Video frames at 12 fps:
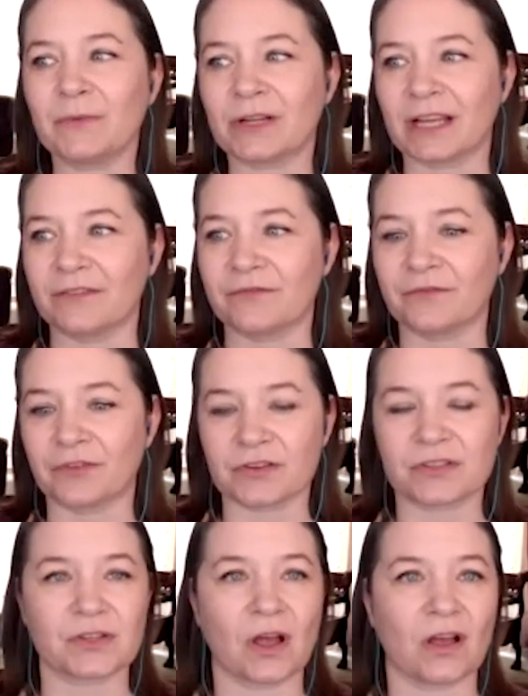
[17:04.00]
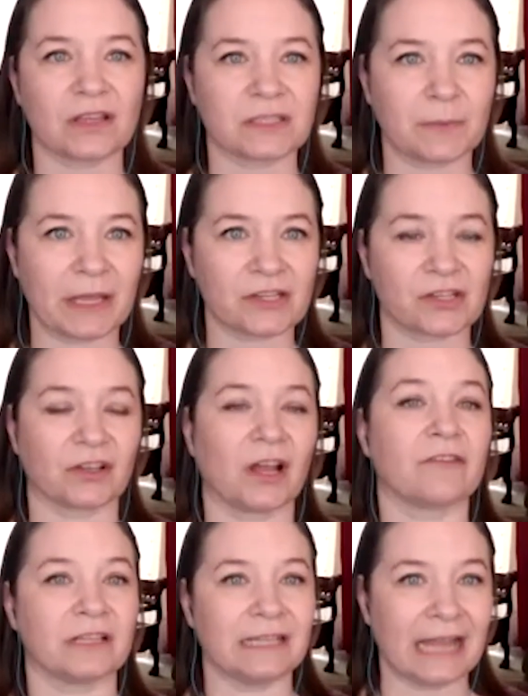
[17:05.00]
when I first saw Spanish
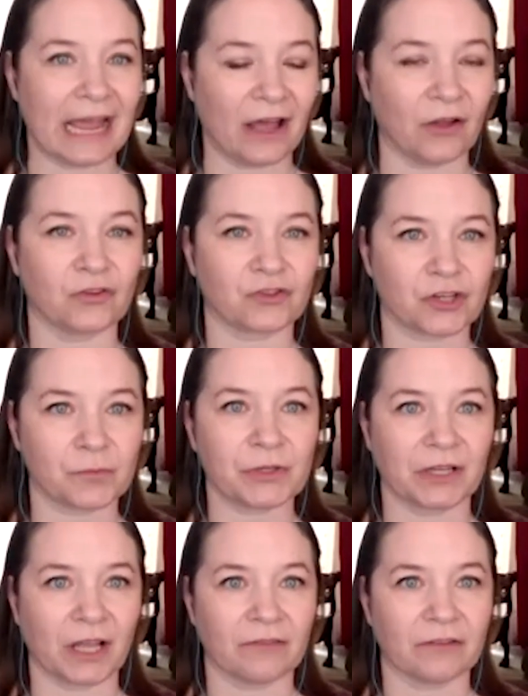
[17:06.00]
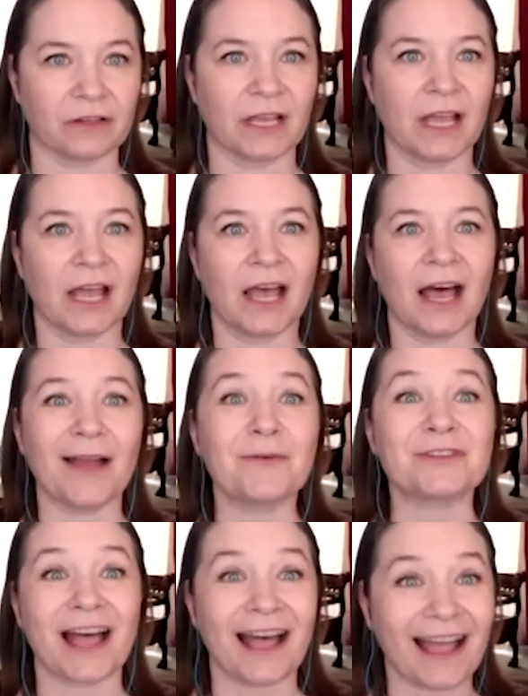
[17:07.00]
Uncovered and now German Uncovered, I
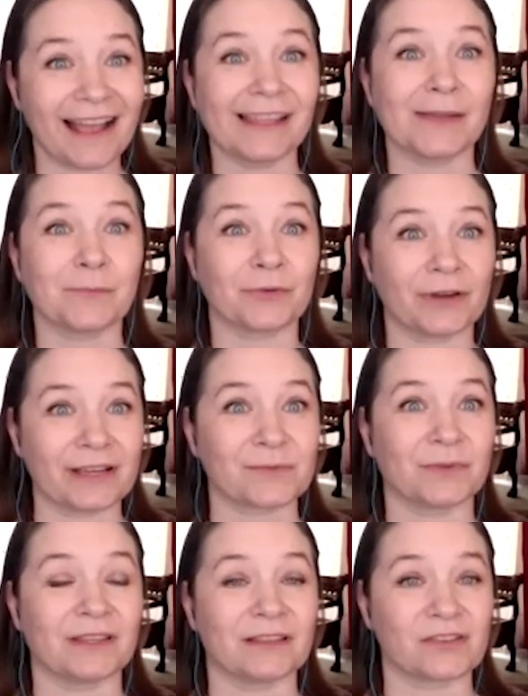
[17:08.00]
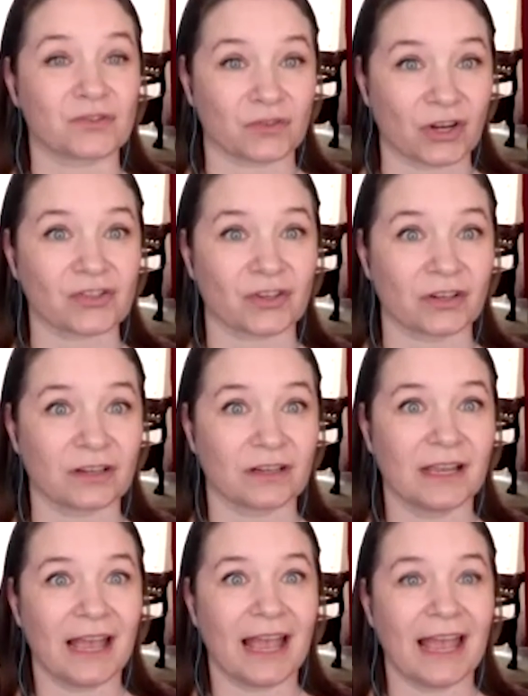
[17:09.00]
was highly impressed with the structure
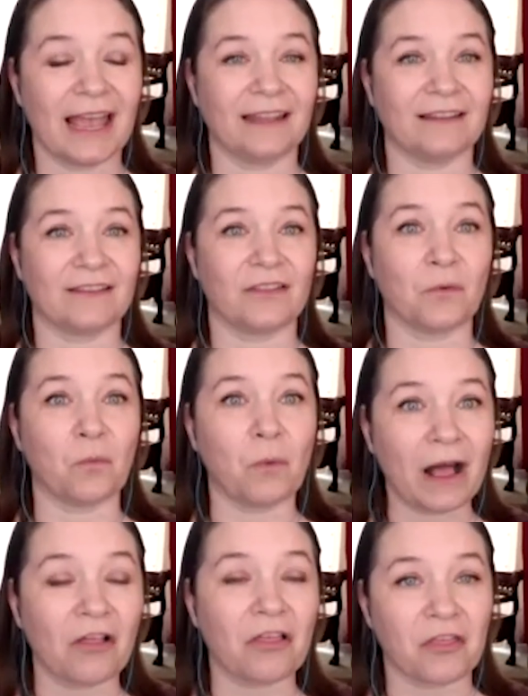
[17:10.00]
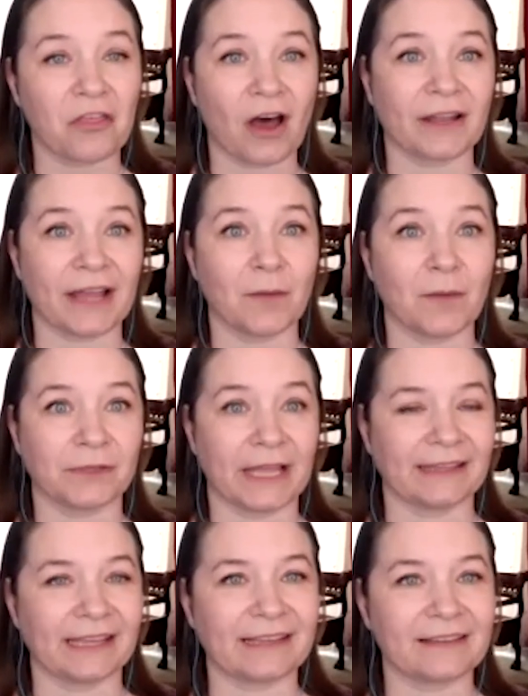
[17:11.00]
and the well thought out
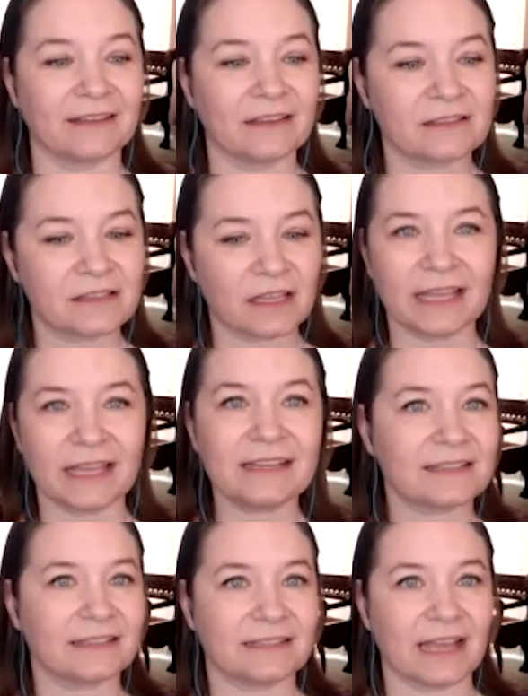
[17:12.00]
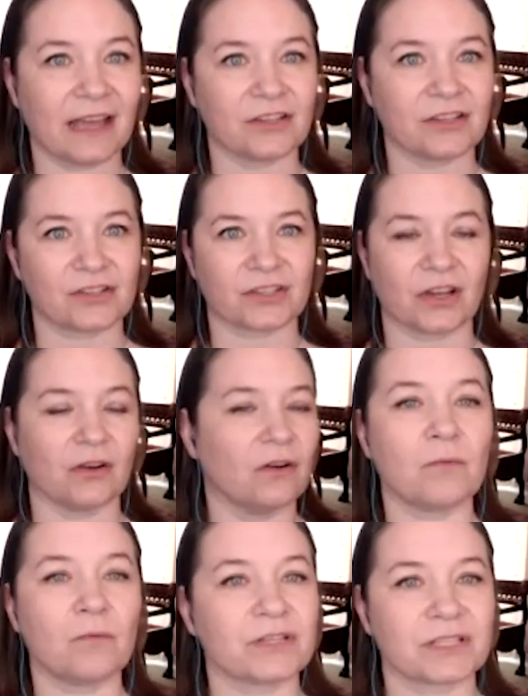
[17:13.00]
plan. Like they didn't sit down and just go,
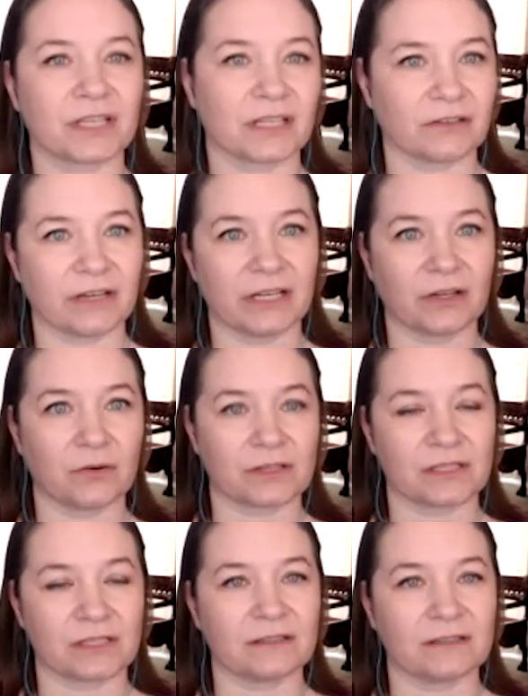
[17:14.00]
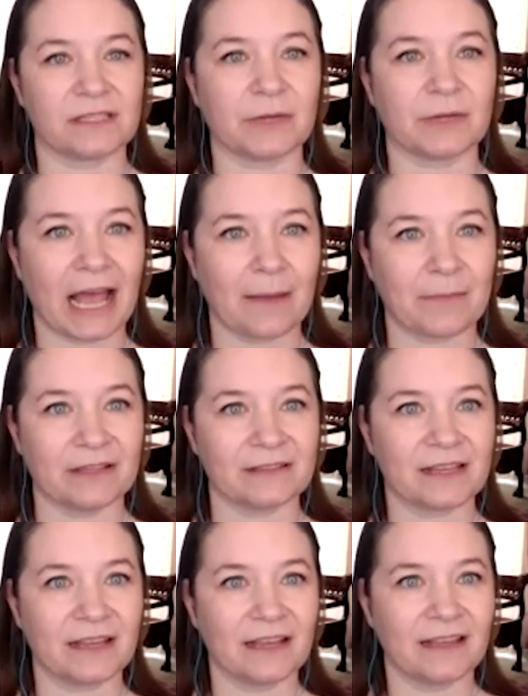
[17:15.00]
oh, we're just going to create a course and see what happens.